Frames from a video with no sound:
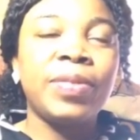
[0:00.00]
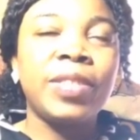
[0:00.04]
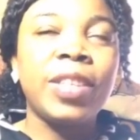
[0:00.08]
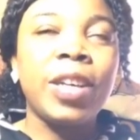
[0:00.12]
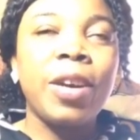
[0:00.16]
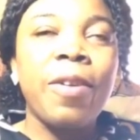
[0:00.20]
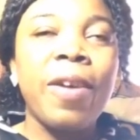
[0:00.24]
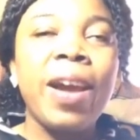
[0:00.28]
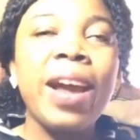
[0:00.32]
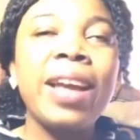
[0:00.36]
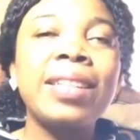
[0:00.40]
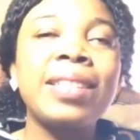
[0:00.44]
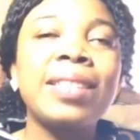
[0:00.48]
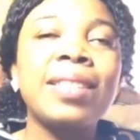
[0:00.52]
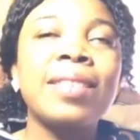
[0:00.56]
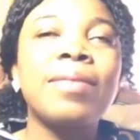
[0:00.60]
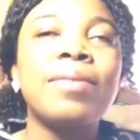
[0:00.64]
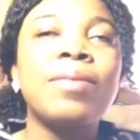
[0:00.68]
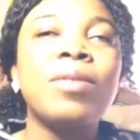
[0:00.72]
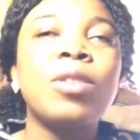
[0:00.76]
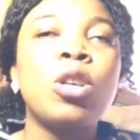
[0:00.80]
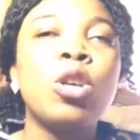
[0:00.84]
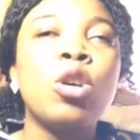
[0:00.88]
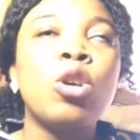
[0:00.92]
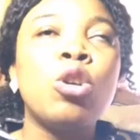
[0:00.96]
Alright?
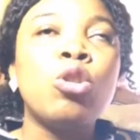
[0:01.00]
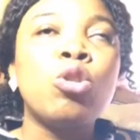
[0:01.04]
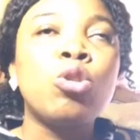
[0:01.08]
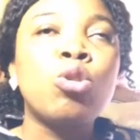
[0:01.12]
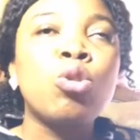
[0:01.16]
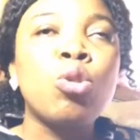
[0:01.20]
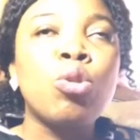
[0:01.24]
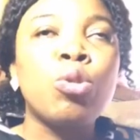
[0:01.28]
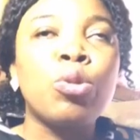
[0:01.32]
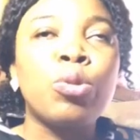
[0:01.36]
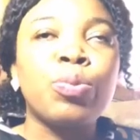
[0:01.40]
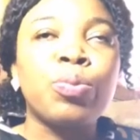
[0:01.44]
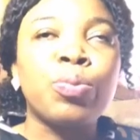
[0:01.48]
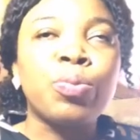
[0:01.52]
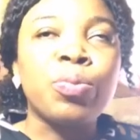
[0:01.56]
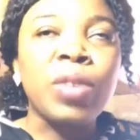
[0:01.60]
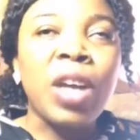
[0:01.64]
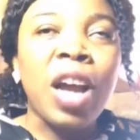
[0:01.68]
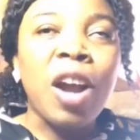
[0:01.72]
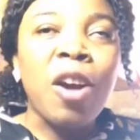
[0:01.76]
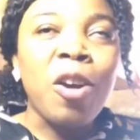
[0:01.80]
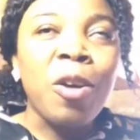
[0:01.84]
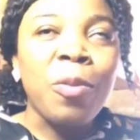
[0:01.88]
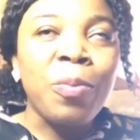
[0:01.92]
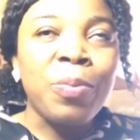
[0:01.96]
So,
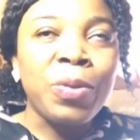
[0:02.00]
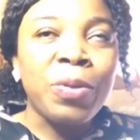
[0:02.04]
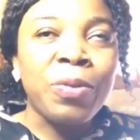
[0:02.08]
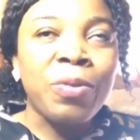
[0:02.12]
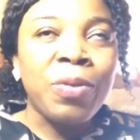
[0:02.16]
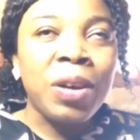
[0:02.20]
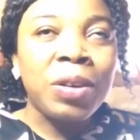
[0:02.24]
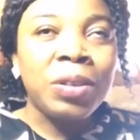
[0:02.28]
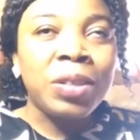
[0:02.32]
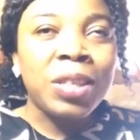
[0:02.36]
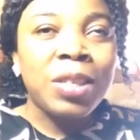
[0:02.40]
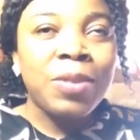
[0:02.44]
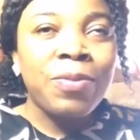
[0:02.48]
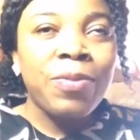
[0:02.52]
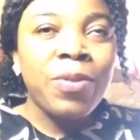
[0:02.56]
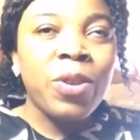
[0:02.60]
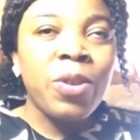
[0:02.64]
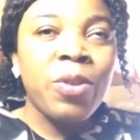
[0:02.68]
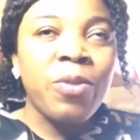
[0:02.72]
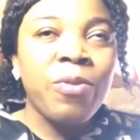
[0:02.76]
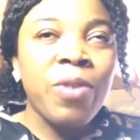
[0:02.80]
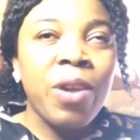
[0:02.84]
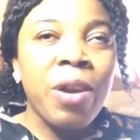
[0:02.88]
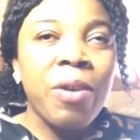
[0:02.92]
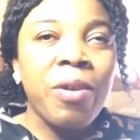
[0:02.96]
I hope you found this
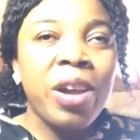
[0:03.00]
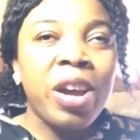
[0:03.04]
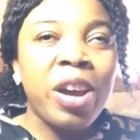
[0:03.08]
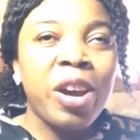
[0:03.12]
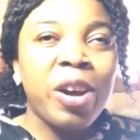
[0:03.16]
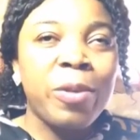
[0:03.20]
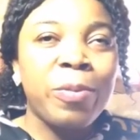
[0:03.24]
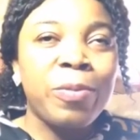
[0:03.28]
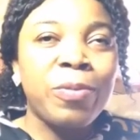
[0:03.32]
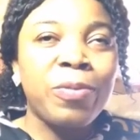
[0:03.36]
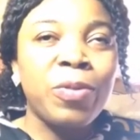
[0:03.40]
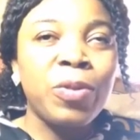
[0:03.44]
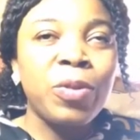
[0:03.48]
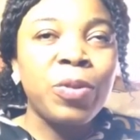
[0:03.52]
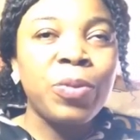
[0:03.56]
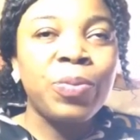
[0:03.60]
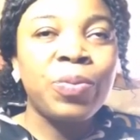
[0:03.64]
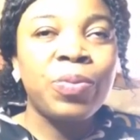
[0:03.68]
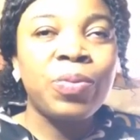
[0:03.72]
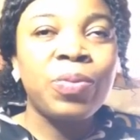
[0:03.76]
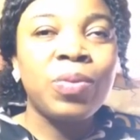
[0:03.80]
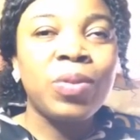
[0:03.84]
video very helpful.